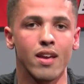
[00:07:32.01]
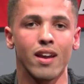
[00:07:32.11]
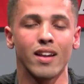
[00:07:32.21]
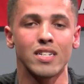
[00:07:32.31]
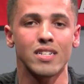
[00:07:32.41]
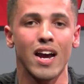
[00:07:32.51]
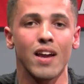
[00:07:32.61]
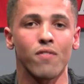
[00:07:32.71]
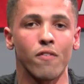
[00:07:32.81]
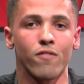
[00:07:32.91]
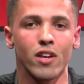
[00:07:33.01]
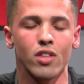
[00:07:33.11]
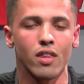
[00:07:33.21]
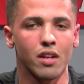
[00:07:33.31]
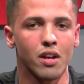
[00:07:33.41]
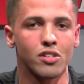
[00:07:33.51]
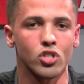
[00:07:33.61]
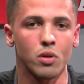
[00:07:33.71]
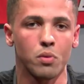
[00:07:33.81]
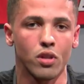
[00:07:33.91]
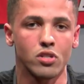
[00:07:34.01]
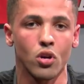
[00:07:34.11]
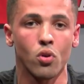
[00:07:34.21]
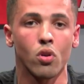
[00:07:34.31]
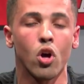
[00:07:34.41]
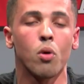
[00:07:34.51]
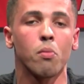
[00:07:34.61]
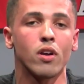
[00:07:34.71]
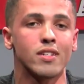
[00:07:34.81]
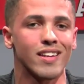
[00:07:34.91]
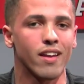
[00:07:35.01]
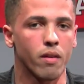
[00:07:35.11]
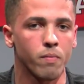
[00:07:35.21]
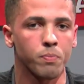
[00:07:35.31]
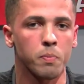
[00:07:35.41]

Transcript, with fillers: and is tied for 5th in the country with a total home runs hit.